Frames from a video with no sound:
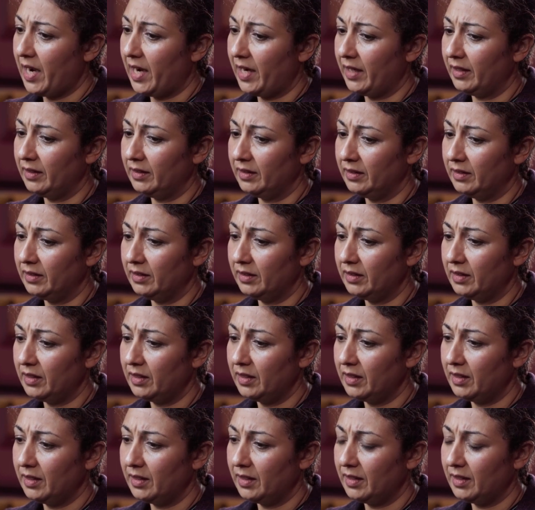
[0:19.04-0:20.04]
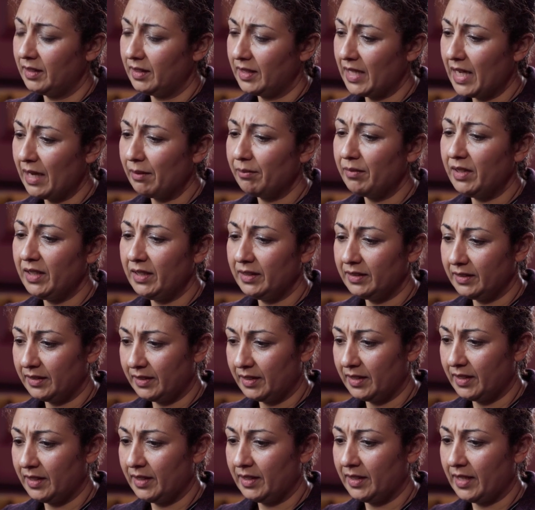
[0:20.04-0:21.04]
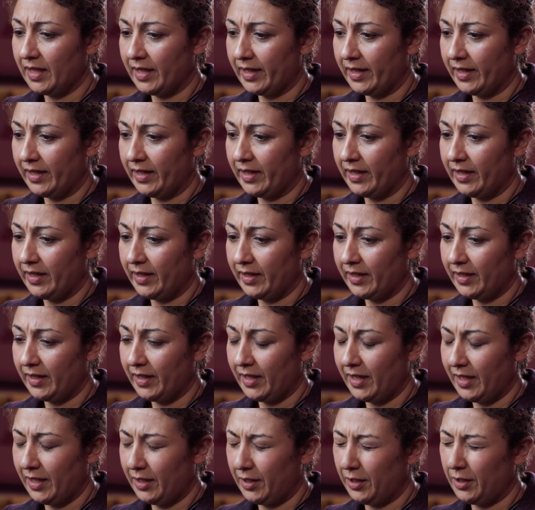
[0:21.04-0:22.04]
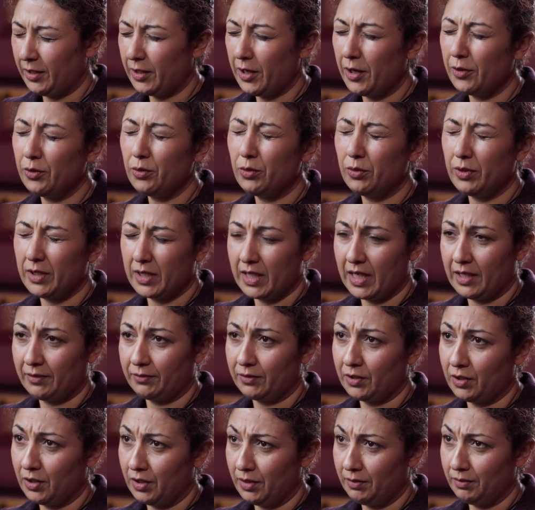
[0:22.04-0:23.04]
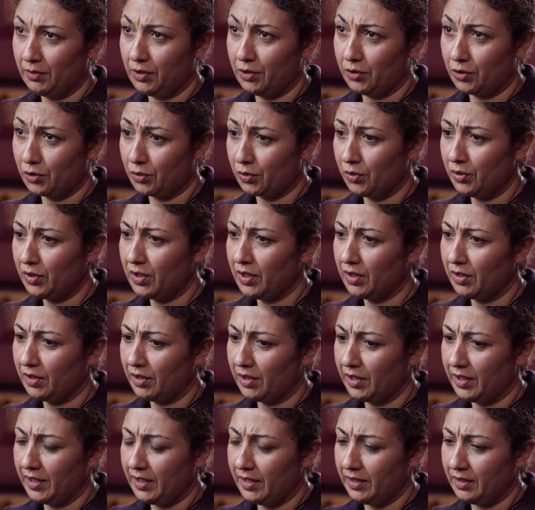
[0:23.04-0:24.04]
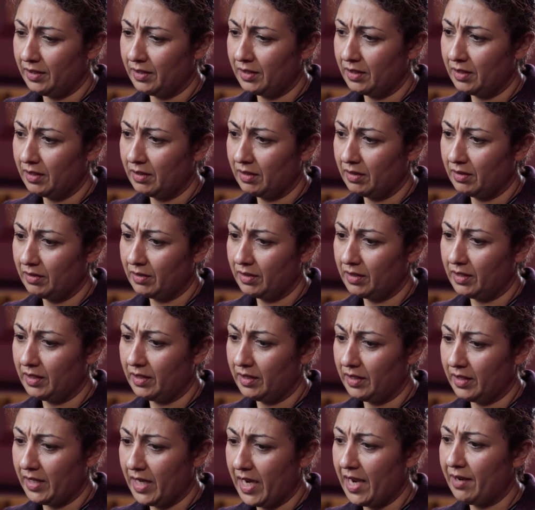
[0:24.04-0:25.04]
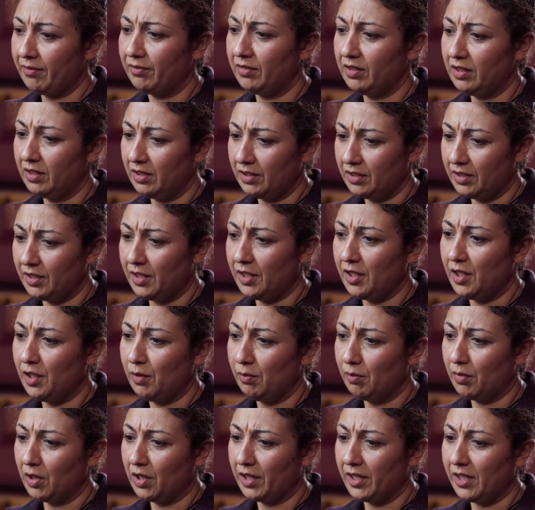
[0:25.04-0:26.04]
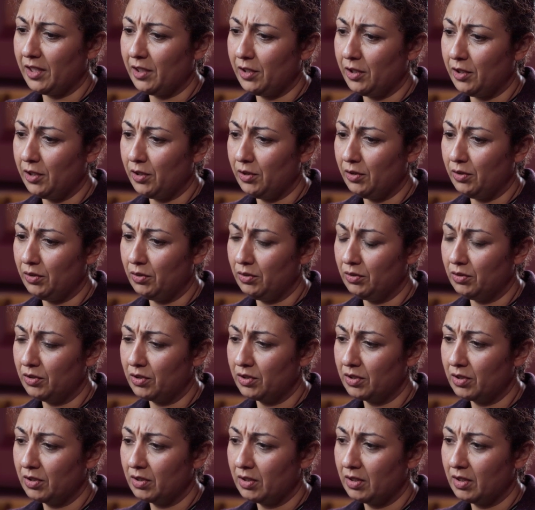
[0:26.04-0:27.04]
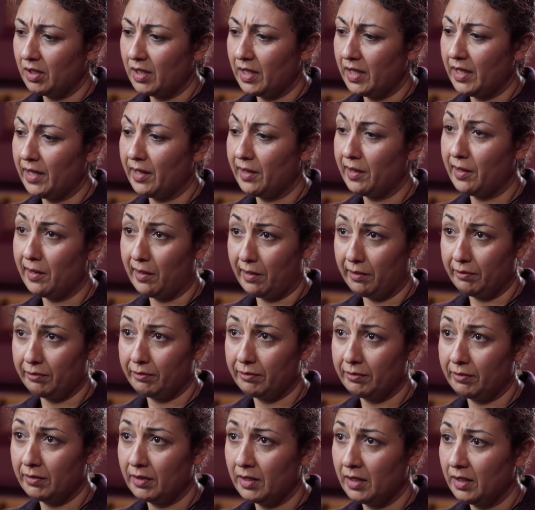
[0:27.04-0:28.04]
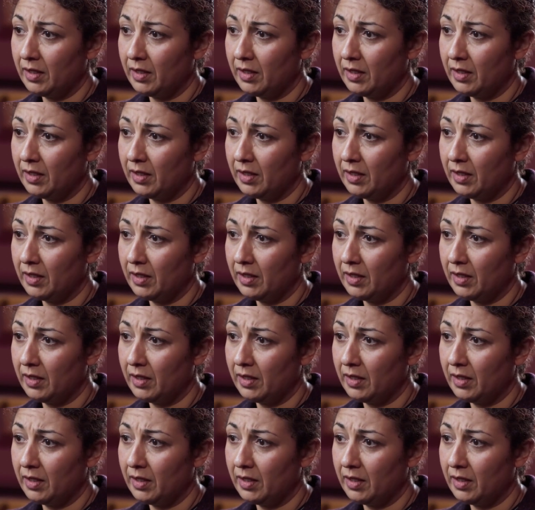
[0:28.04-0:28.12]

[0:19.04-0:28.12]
and that means that there you don't always have time to scrutinise the evidence that you might use enough.